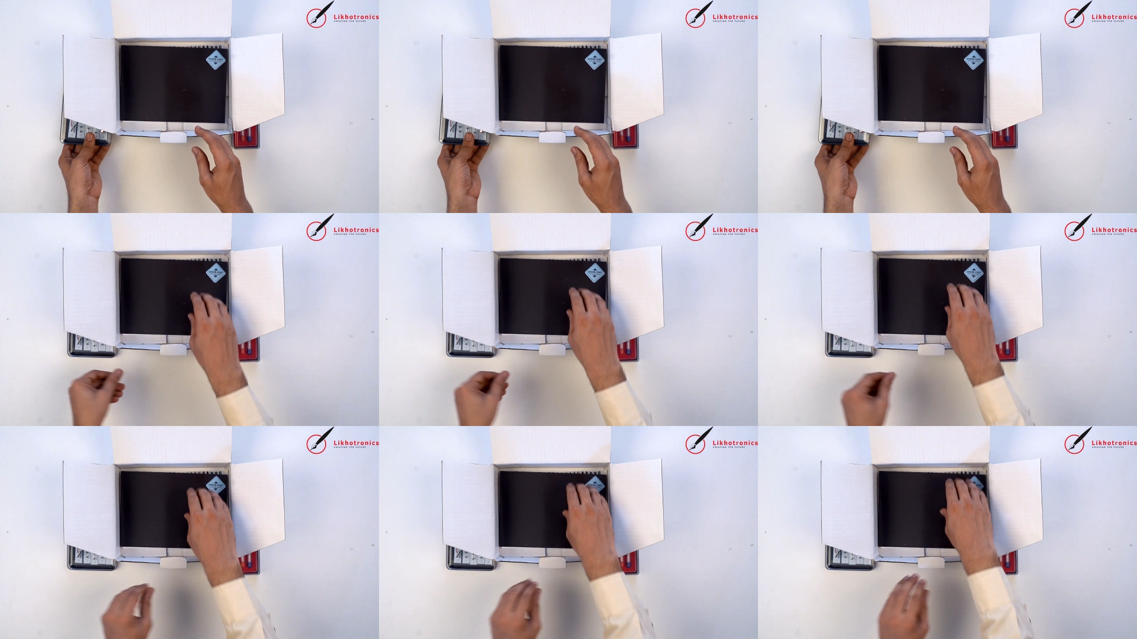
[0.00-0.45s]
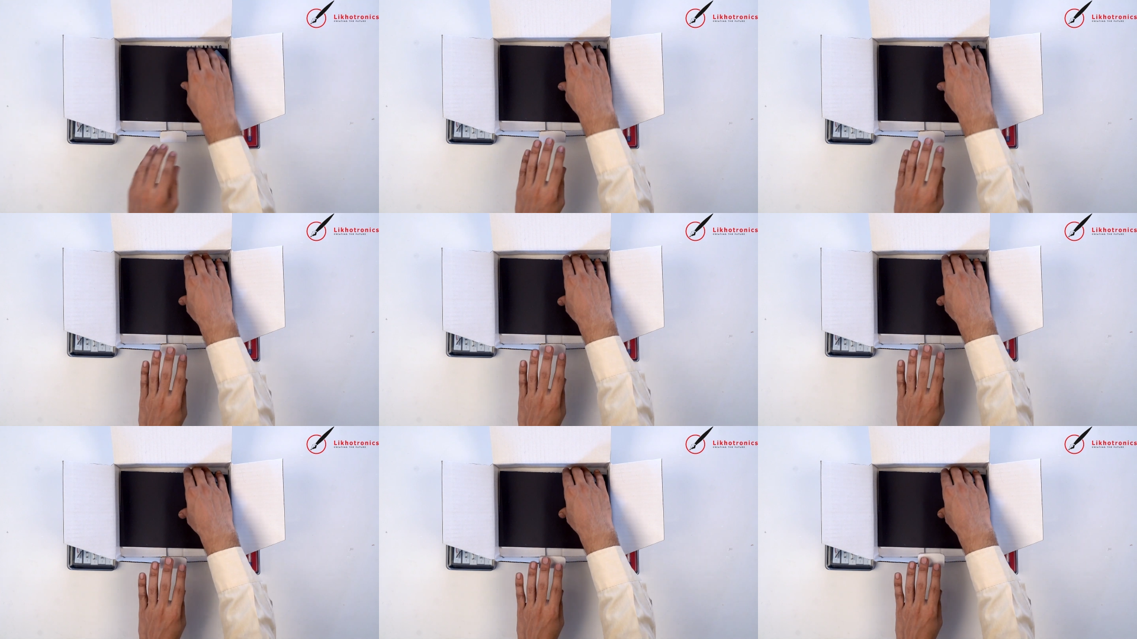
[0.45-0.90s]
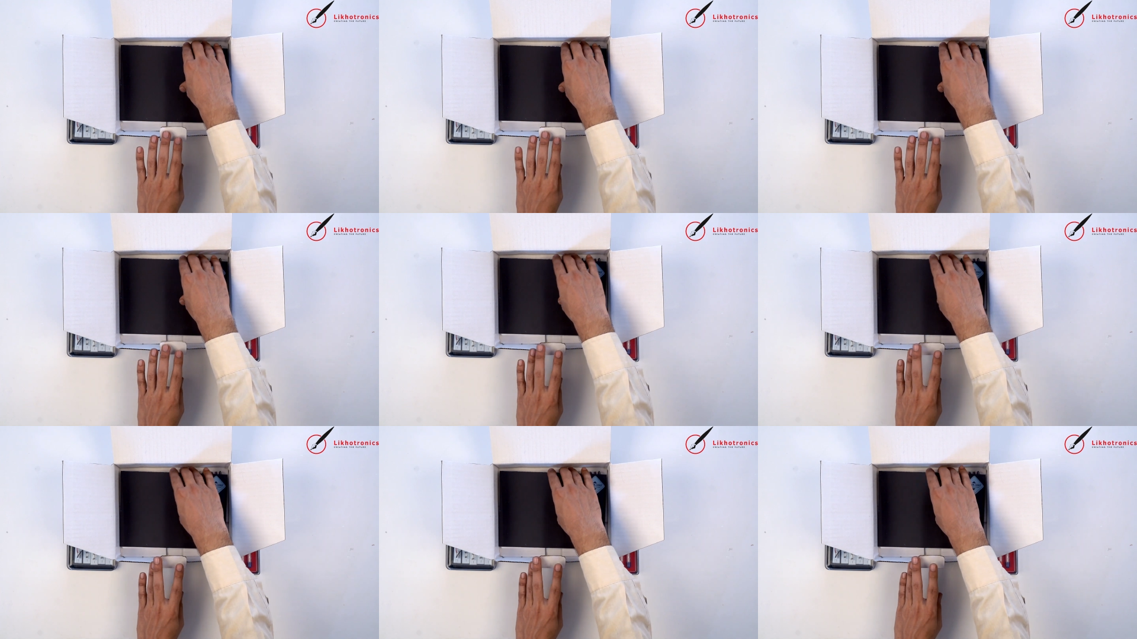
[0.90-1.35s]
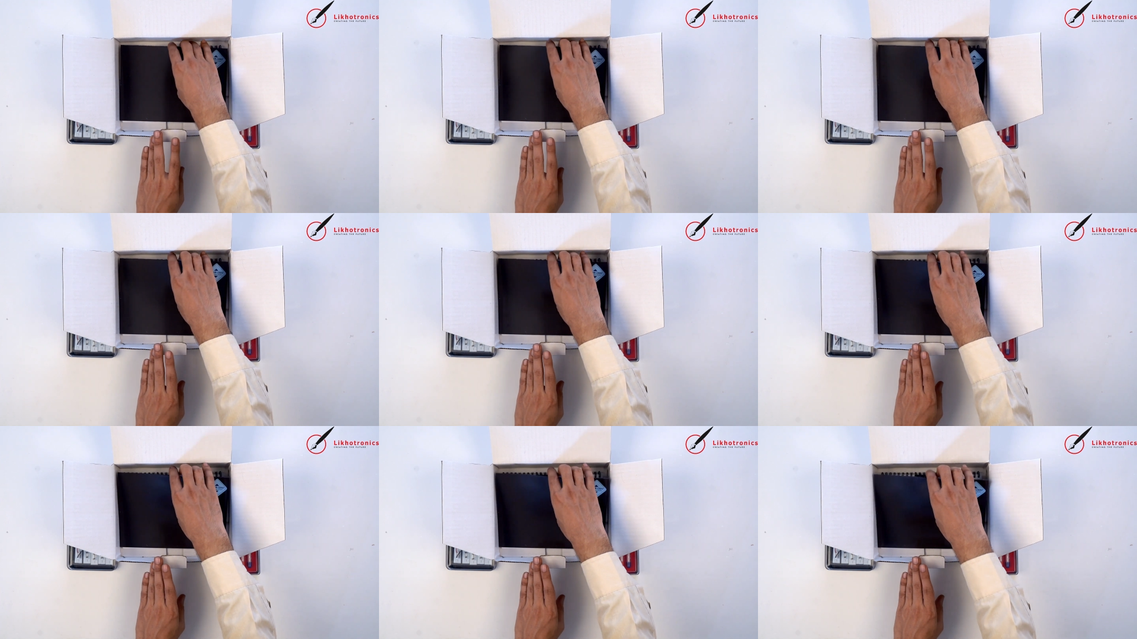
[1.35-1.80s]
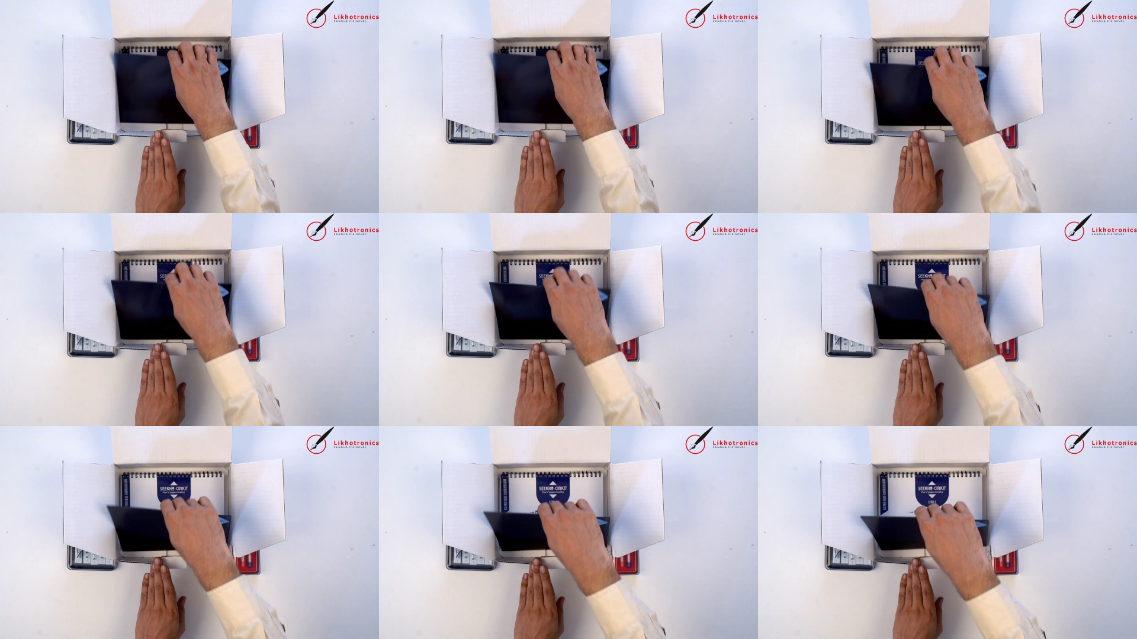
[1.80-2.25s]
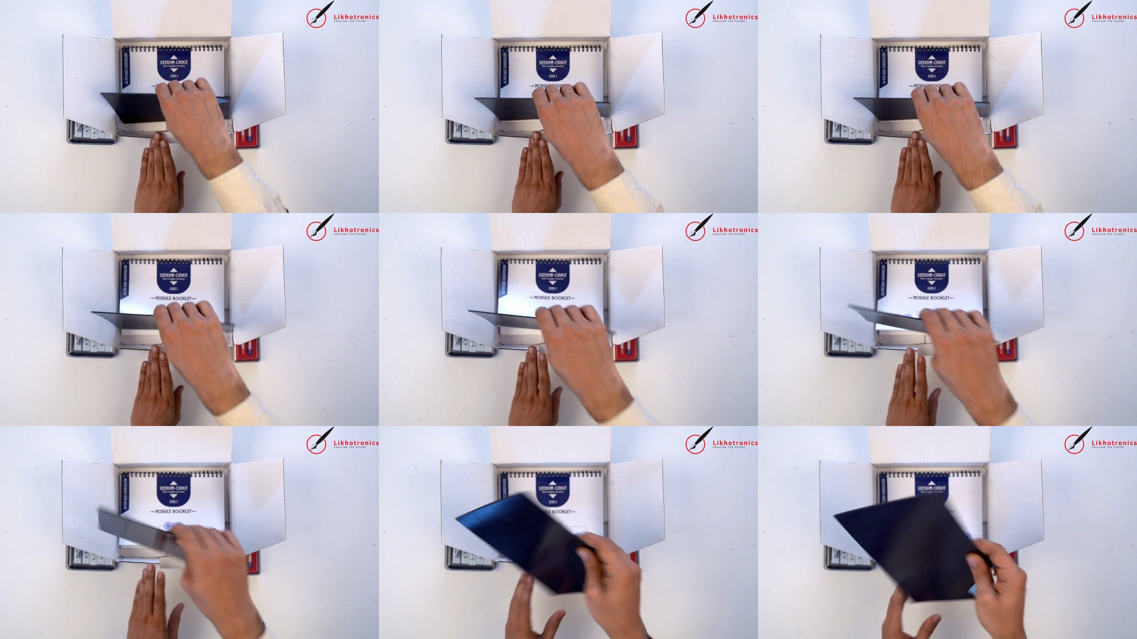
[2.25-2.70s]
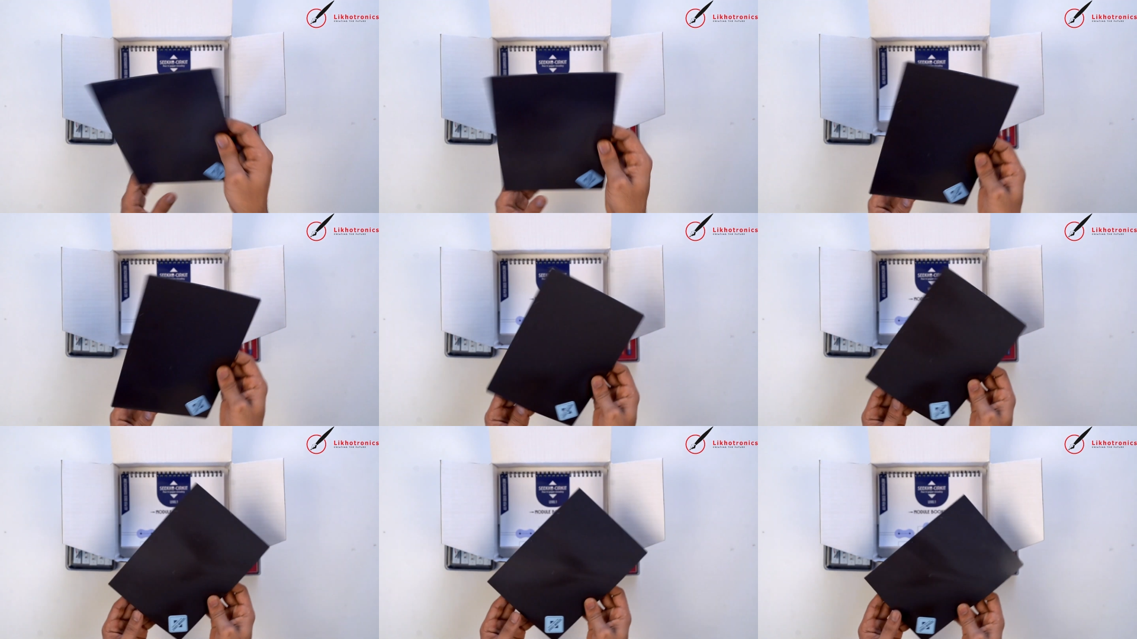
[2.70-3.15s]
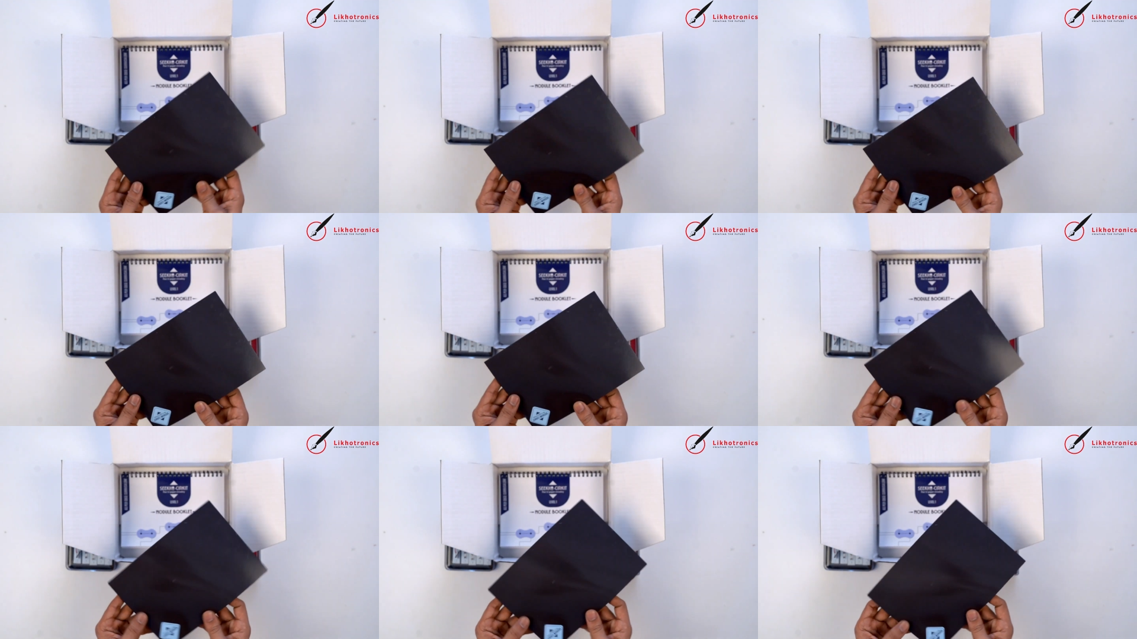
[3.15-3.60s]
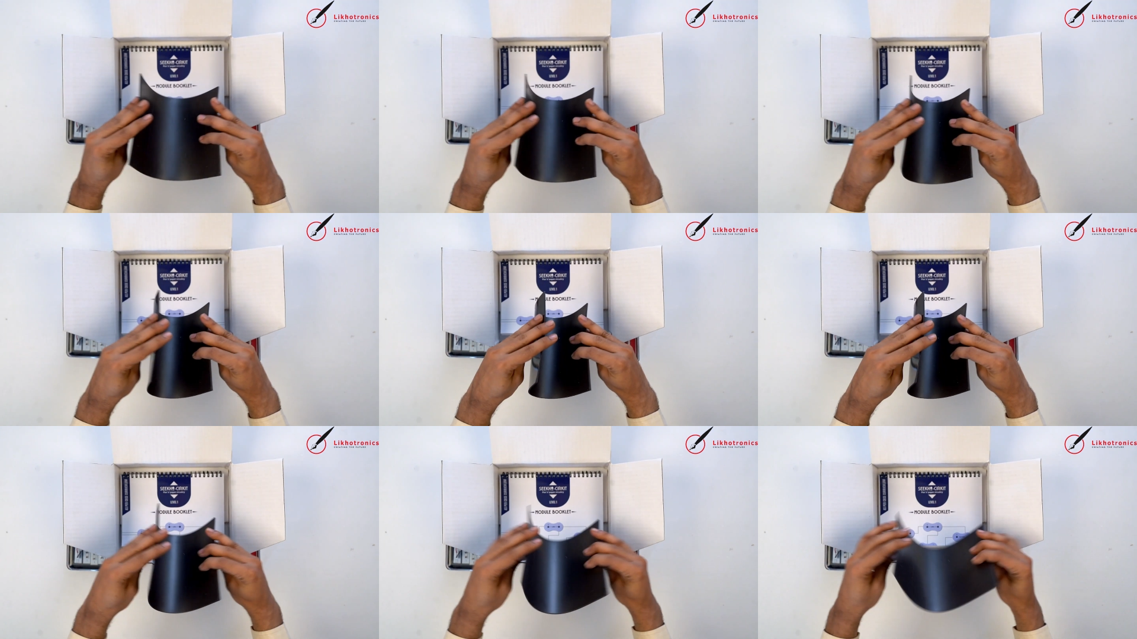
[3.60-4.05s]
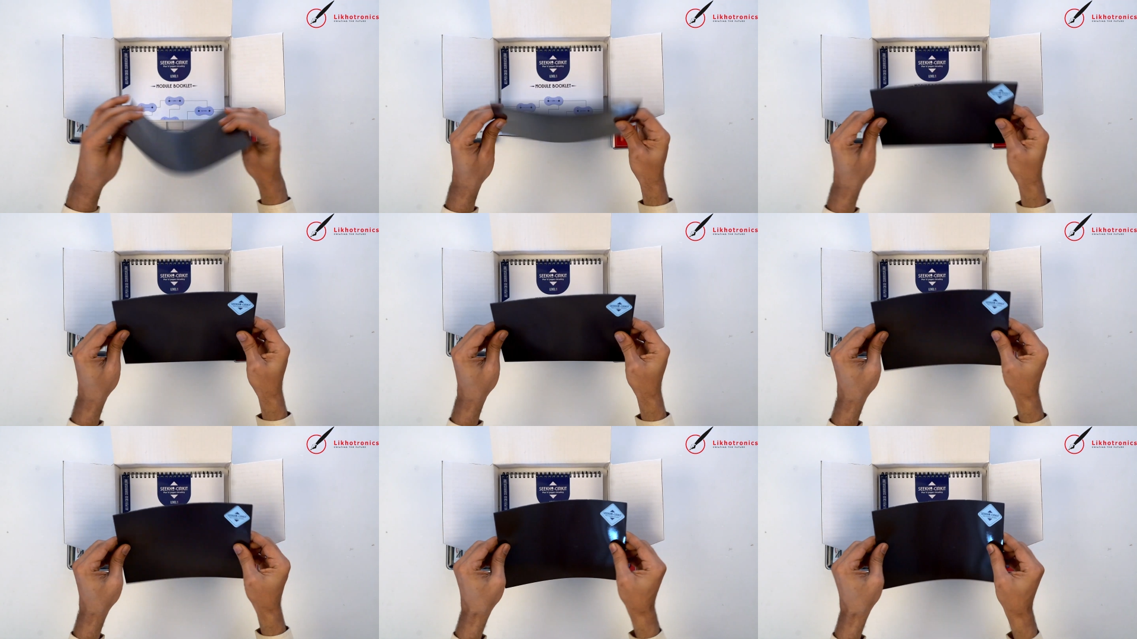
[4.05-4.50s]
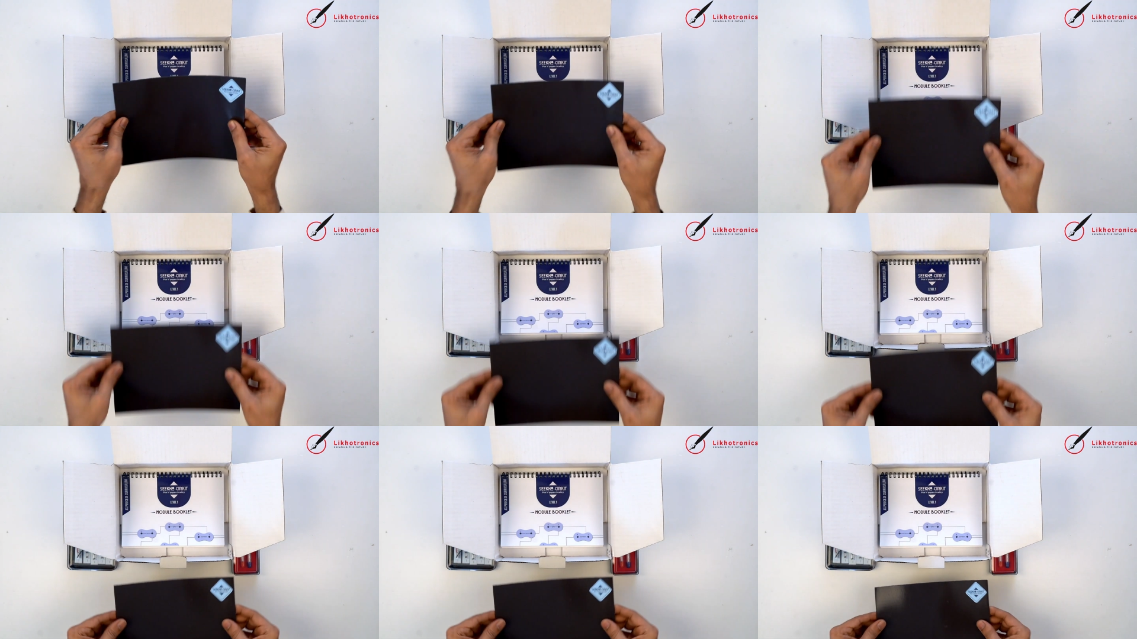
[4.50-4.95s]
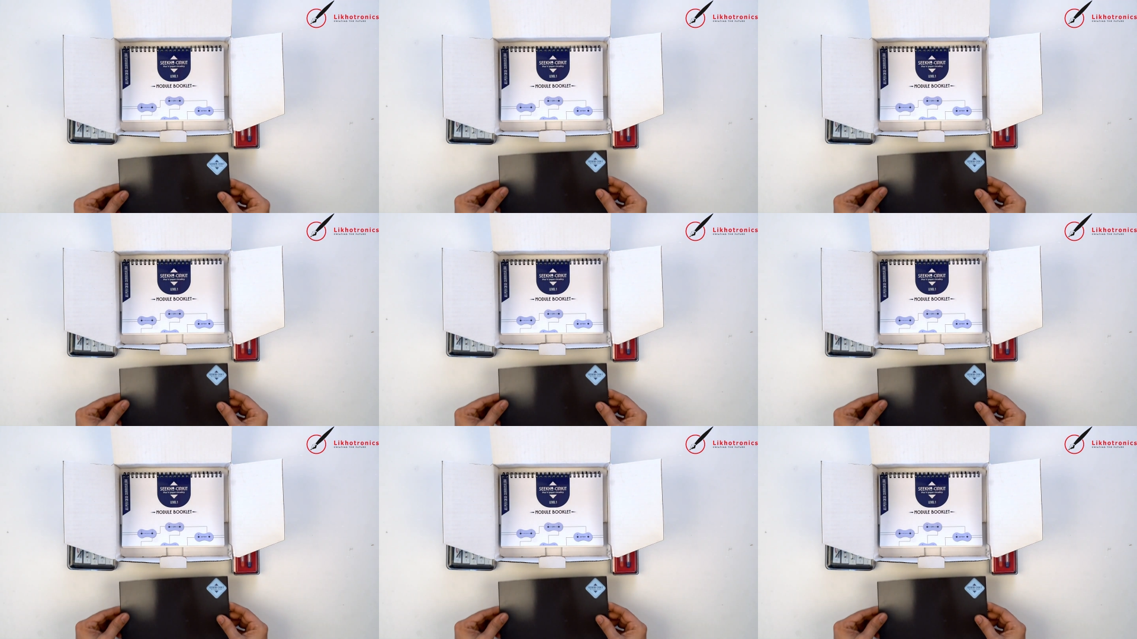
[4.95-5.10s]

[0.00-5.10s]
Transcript: [unreadable: no face in view]